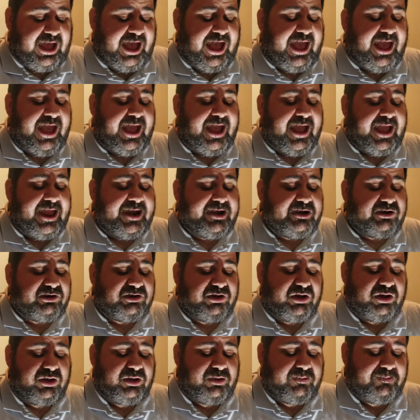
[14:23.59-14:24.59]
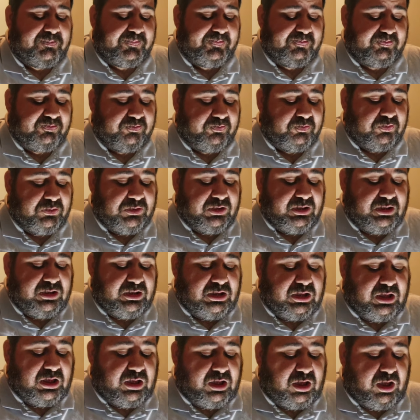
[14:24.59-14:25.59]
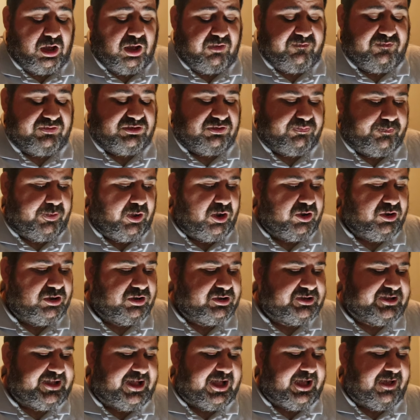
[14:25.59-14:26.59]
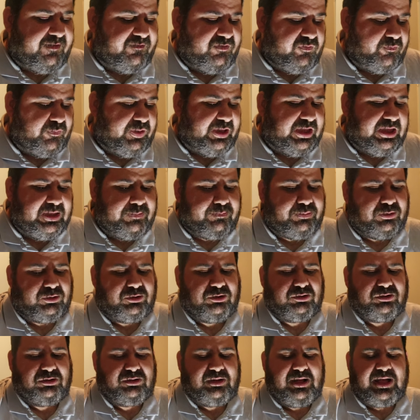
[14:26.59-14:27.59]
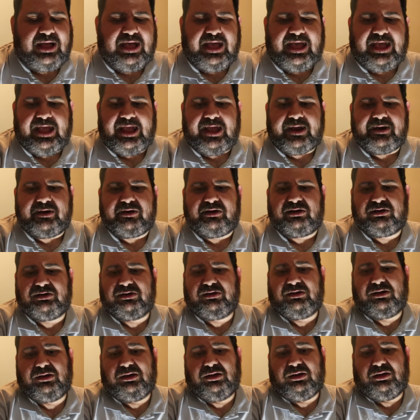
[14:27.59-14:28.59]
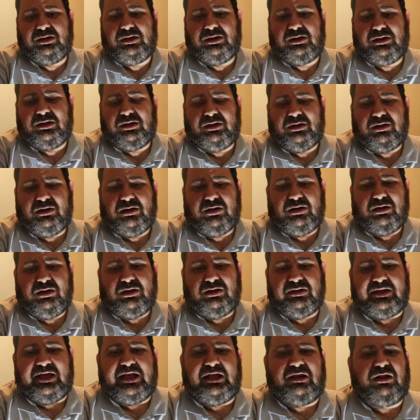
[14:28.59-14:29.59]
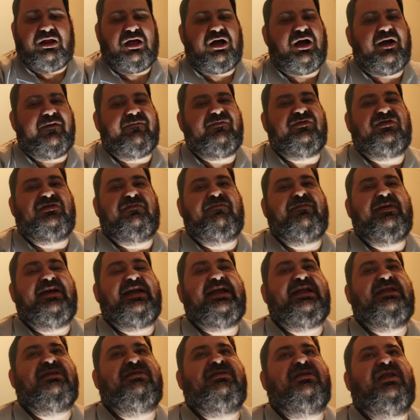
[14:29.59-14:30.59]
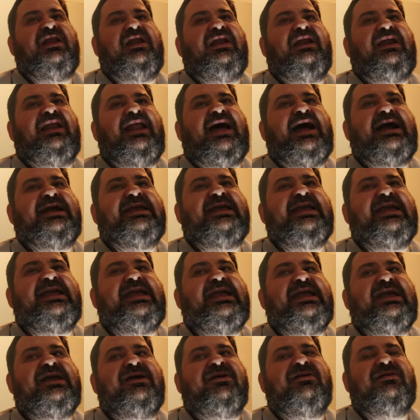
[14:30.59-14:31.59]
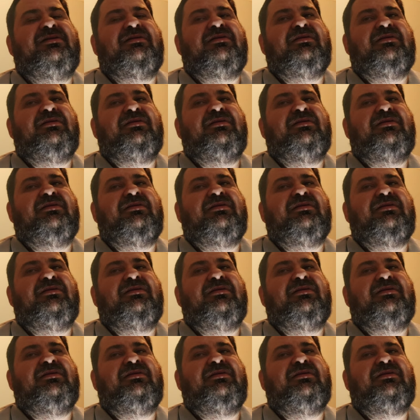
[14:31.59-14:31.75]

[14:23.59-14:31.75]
and I've spoken to other people and their lives have been lucky.